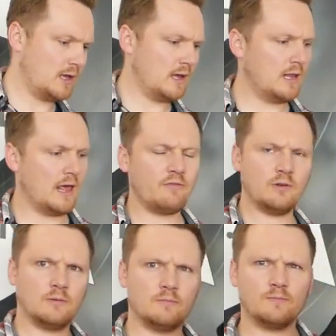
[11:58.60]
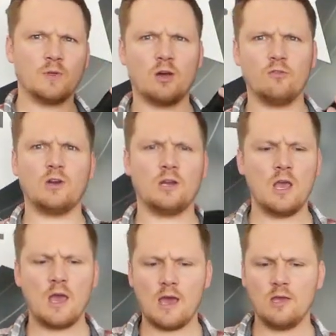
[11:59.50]
1100,
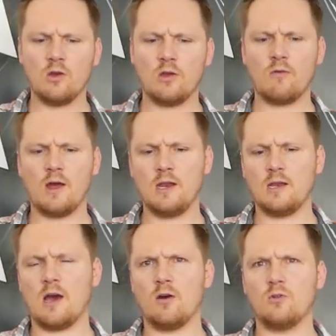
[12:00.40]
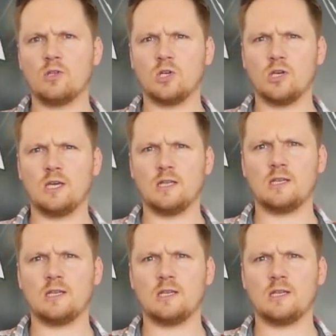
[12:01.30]
and you can write it down, the tourniquet